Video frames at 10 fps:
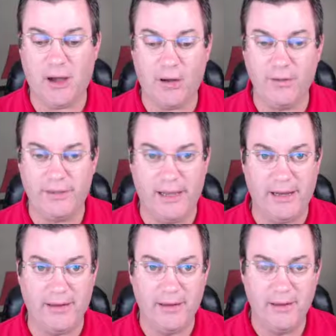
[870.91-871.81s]
Alt
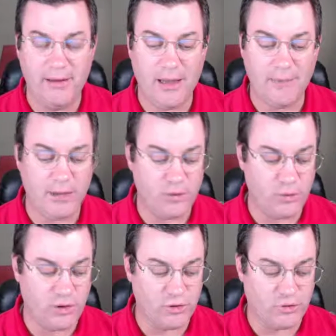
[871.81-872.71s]
9, I'm going to do
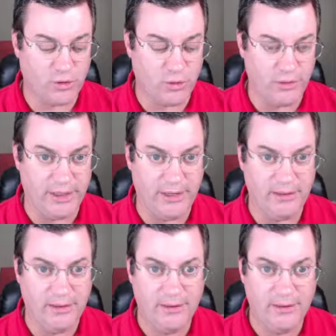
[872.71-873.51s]
Control 9.